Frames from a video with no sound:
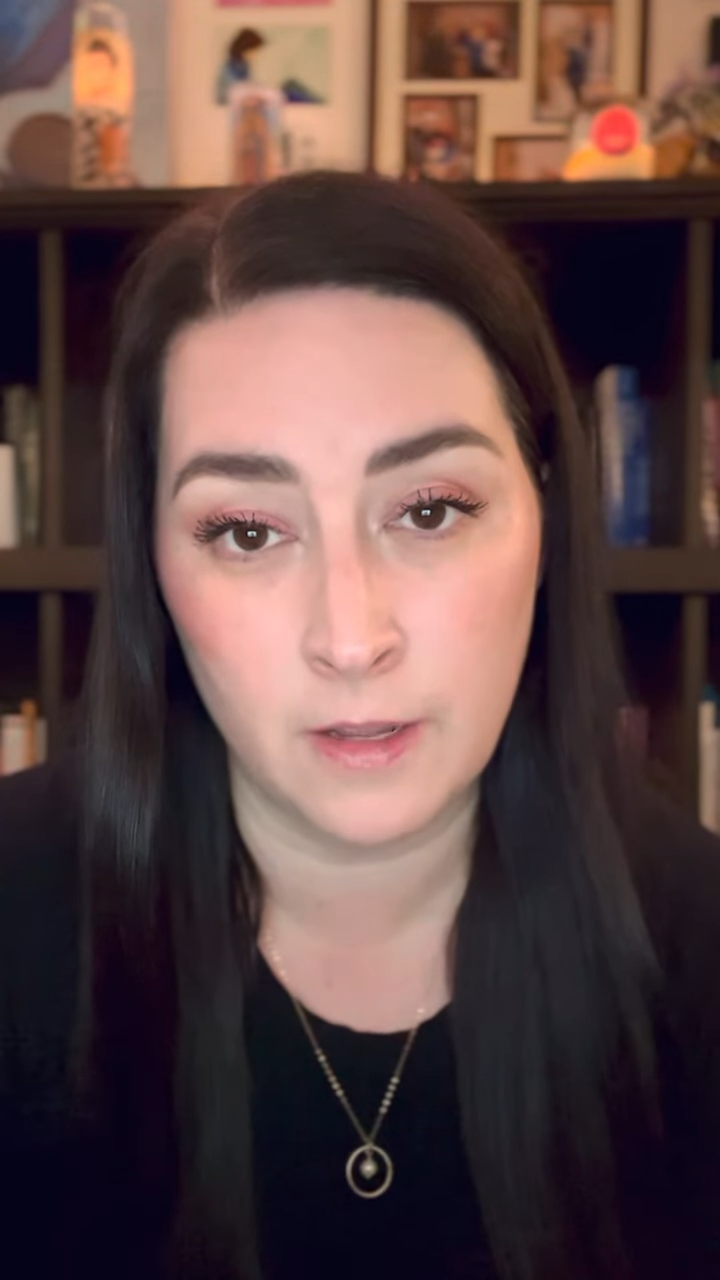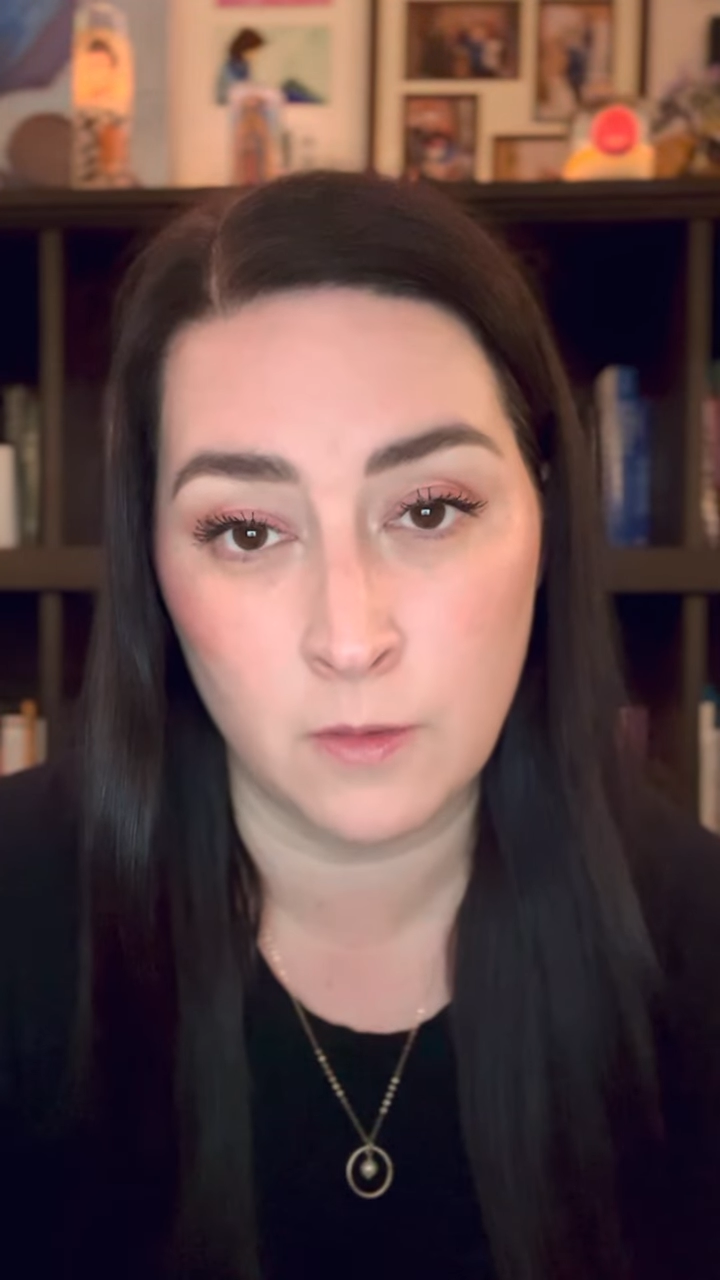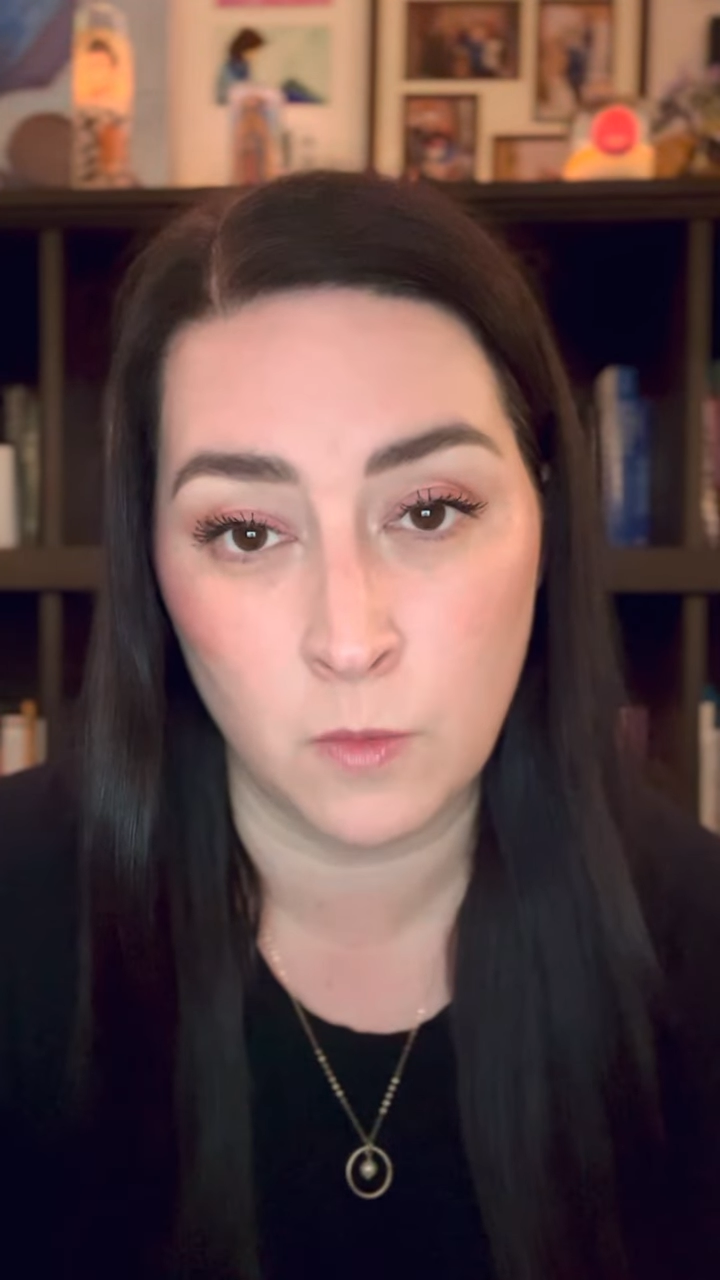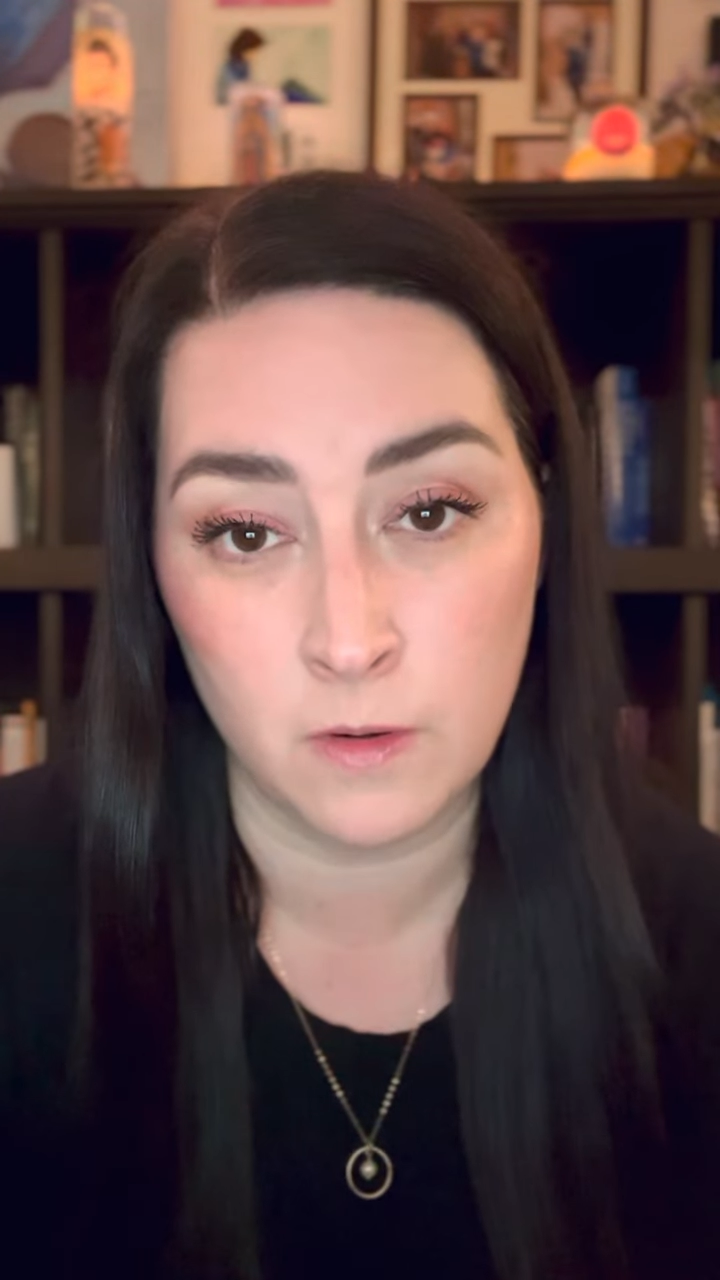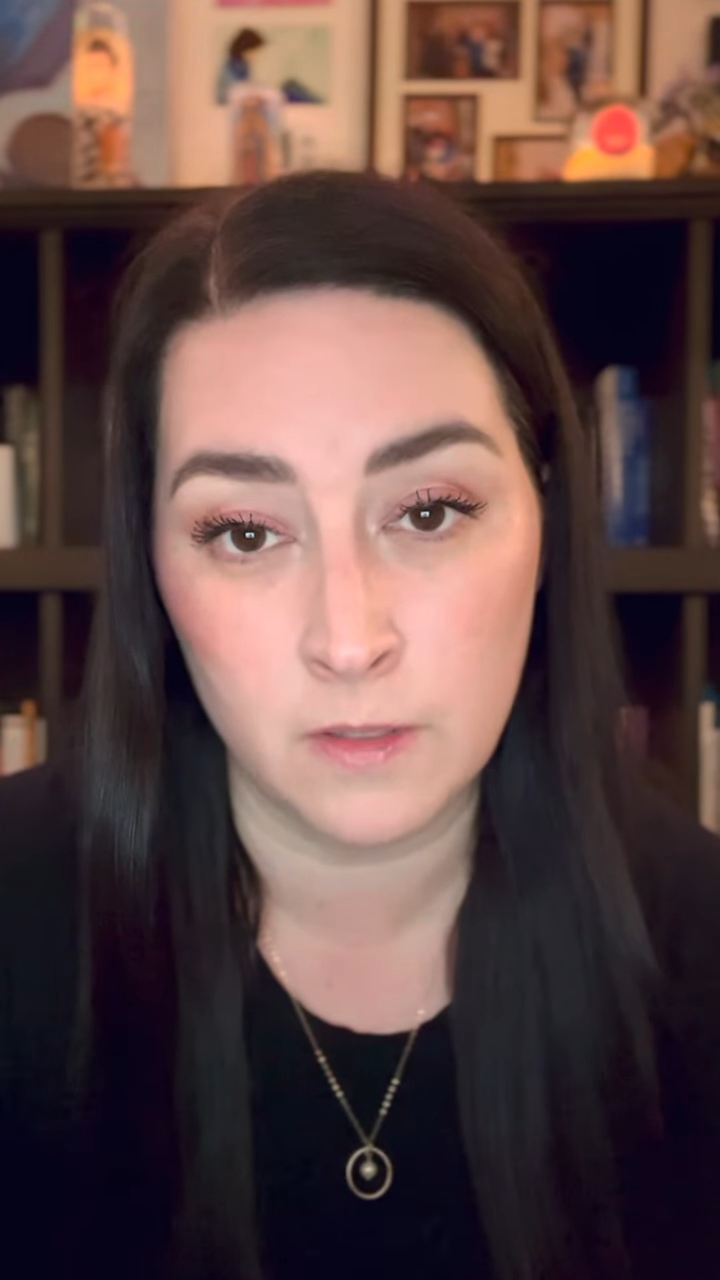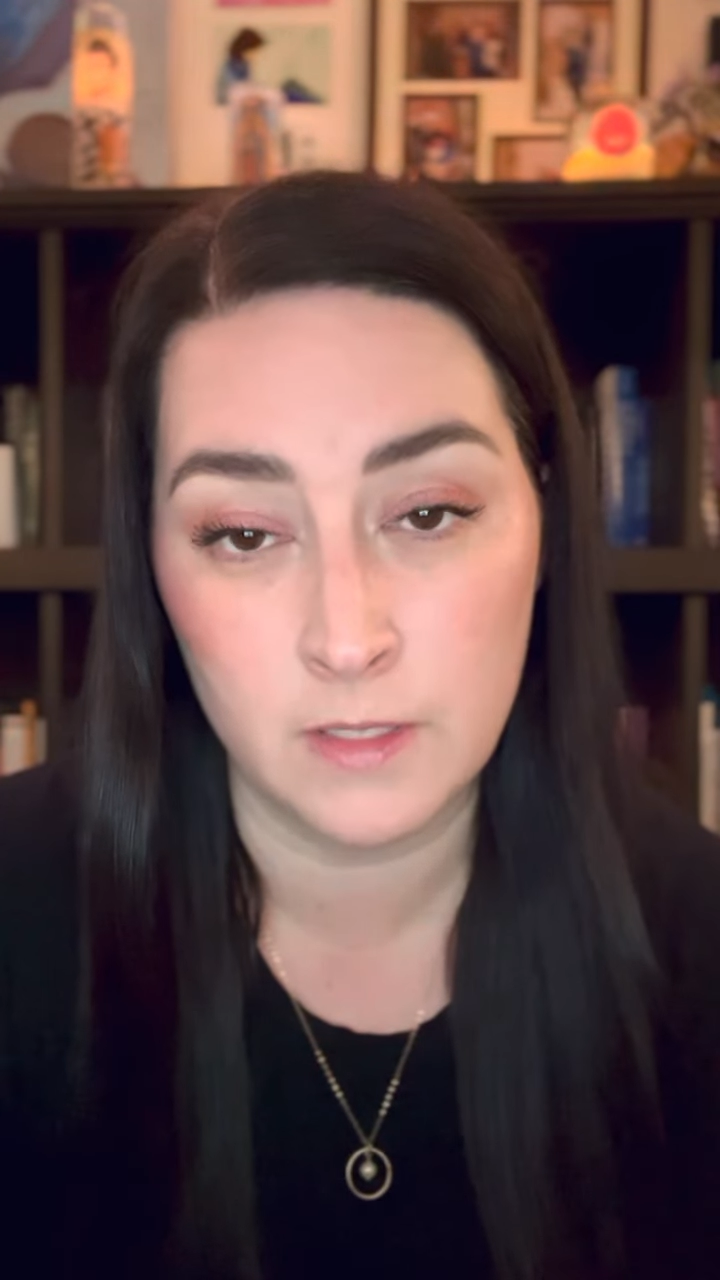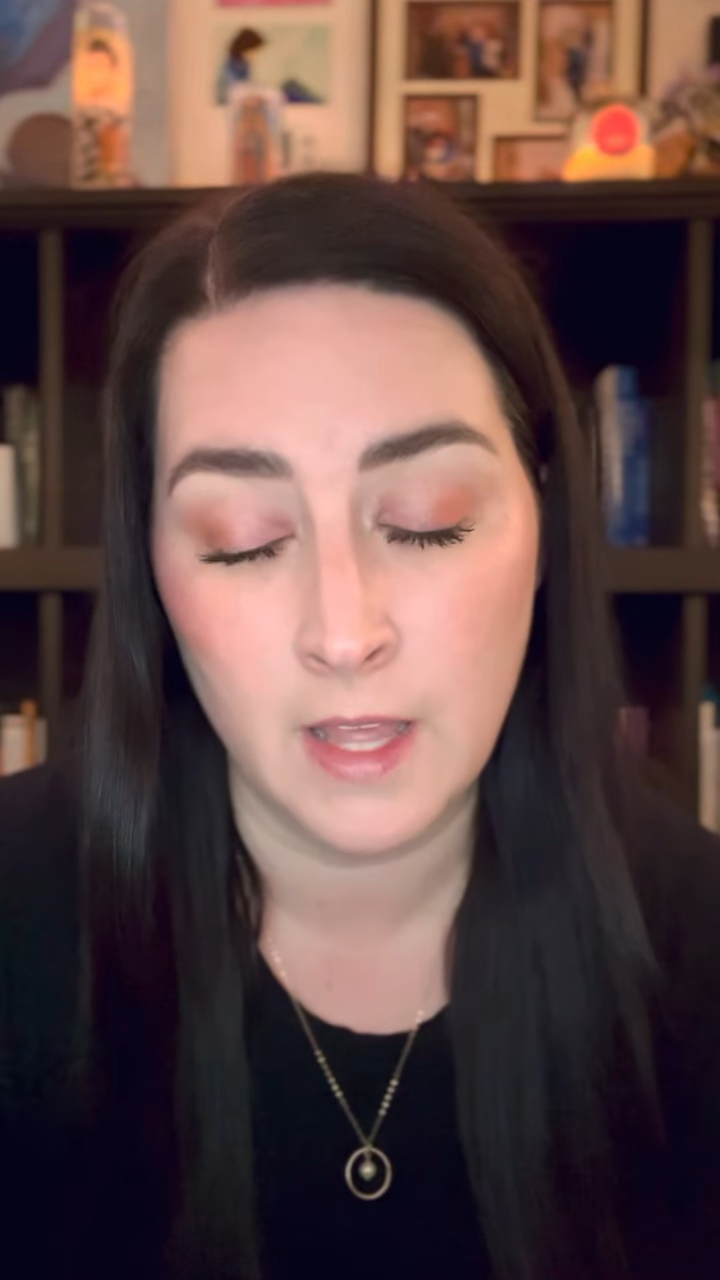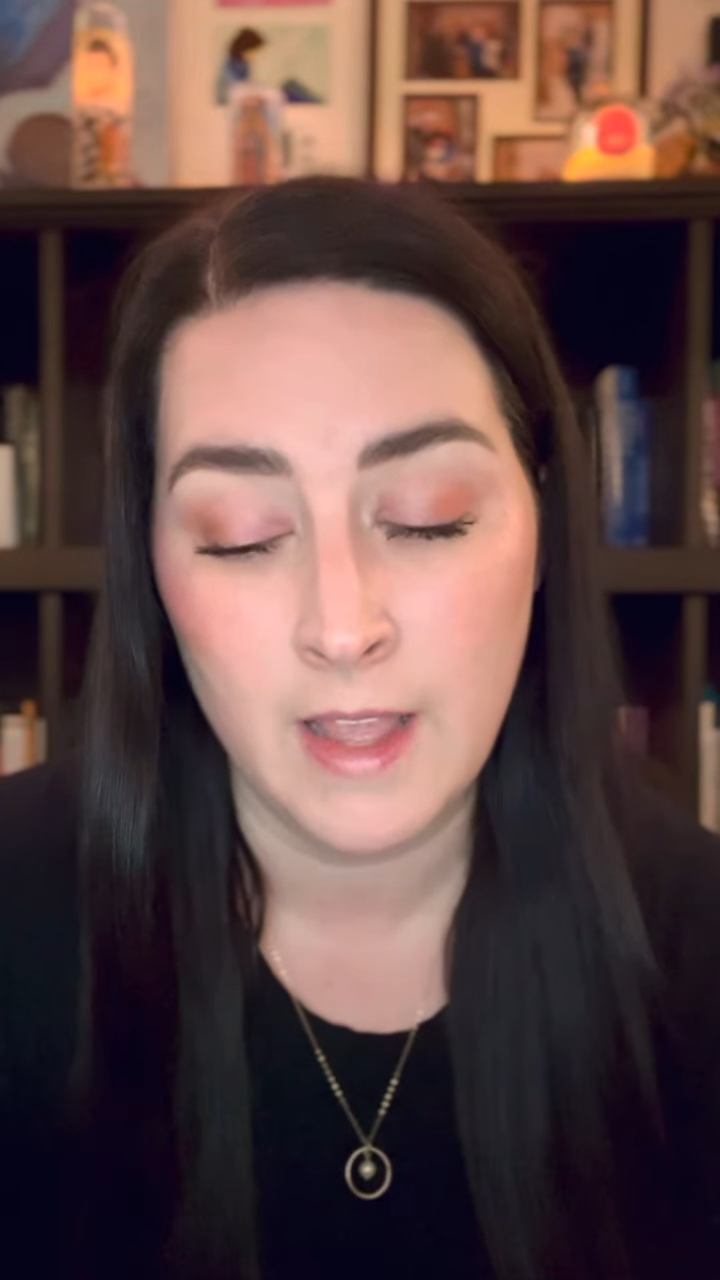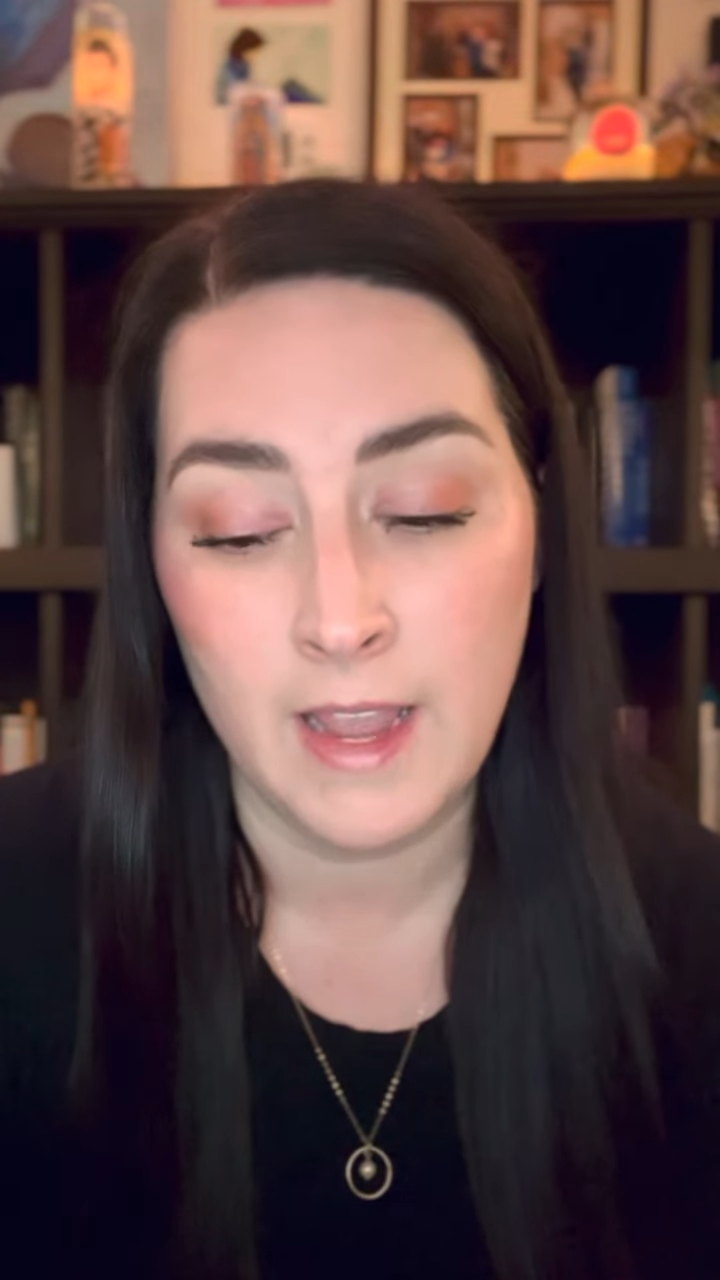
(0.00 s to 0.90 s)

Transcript: in the world.